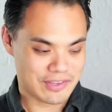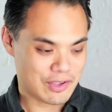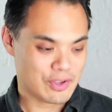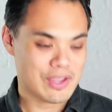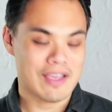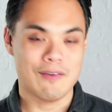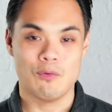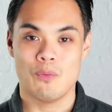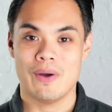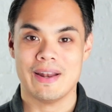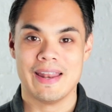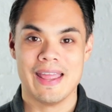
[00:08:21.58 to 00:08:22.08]
because now
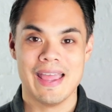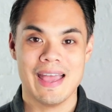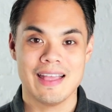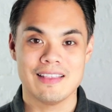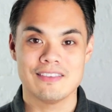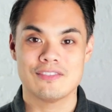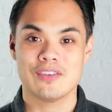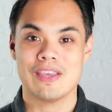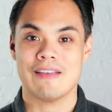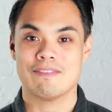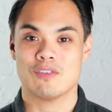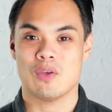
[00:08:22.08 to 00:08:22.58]
you have wet
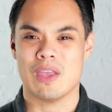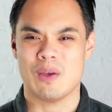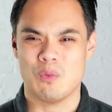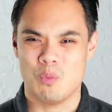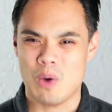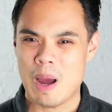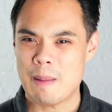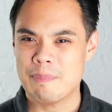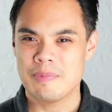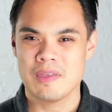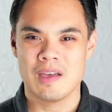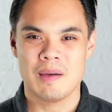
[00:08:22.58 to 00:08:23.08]
hands so you have to like
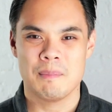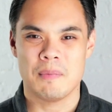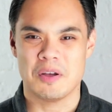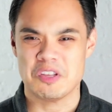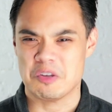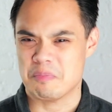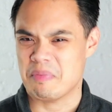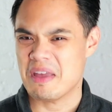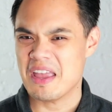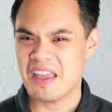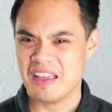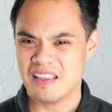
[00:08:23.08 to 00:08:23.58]
wipe them on
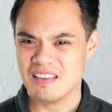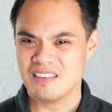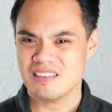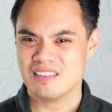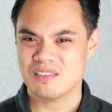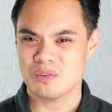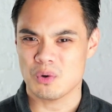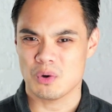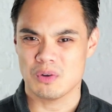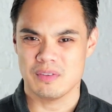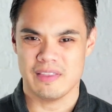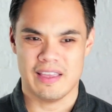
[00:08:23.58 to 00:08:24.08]
your
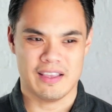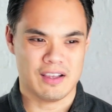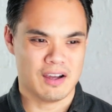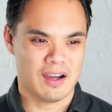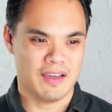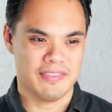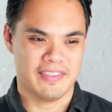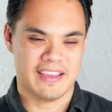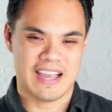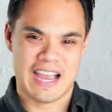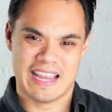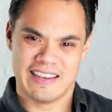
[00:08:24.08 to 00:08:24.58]
pants or like
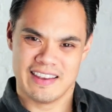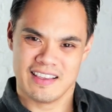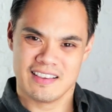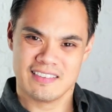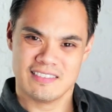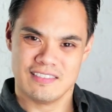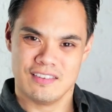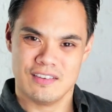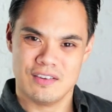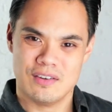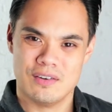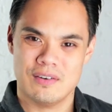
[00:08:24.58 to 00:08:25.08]
on the guy
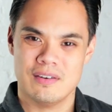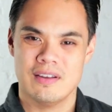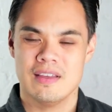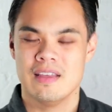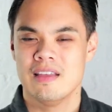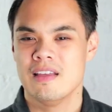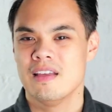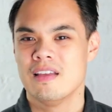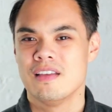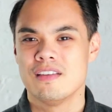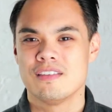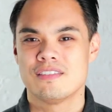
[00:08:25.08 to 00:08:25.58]
next to you
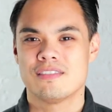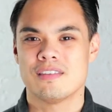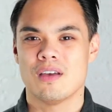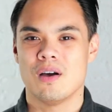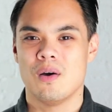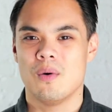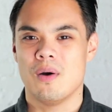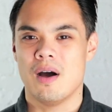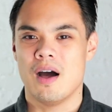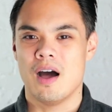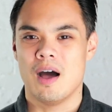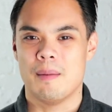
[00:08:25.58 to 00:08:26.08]

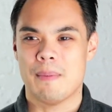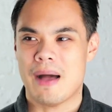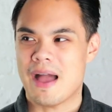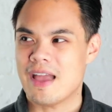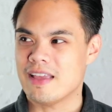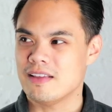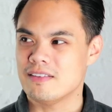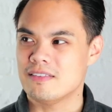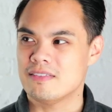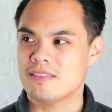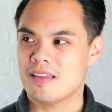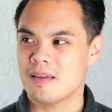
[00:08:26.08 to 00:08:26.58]
so um,
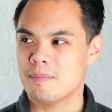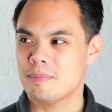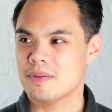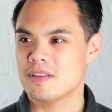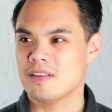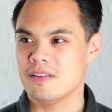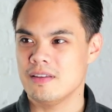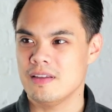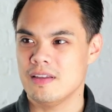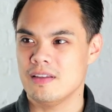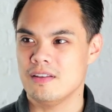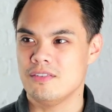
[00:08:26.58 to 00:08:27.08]
i
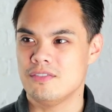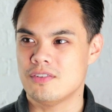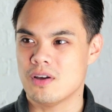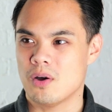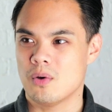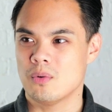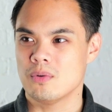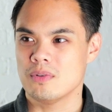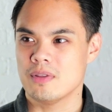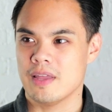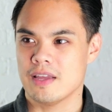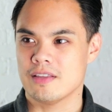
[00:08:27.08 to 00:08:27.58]
typically
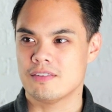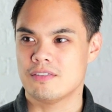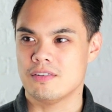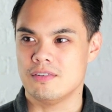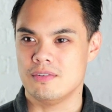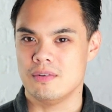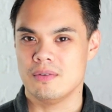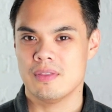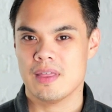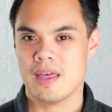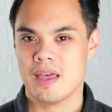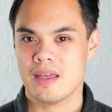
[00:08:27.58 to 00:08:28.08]
don't like
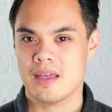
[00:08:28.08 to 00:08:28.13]
to do